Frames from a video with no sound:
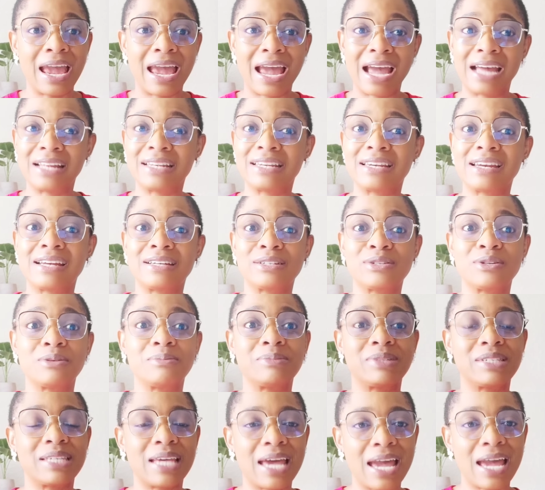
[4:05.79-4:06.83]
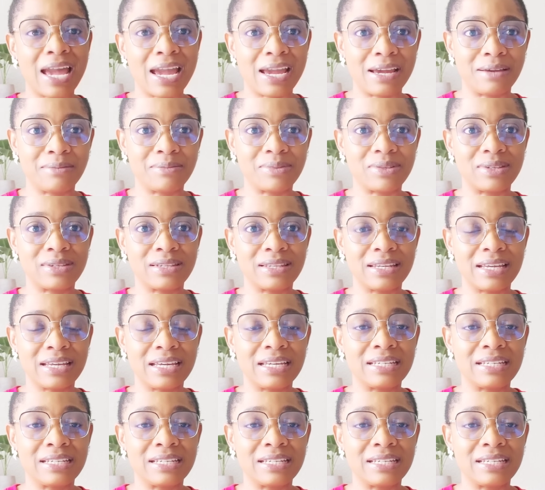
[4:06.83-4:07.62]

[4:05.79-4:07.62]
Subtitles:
And there are some times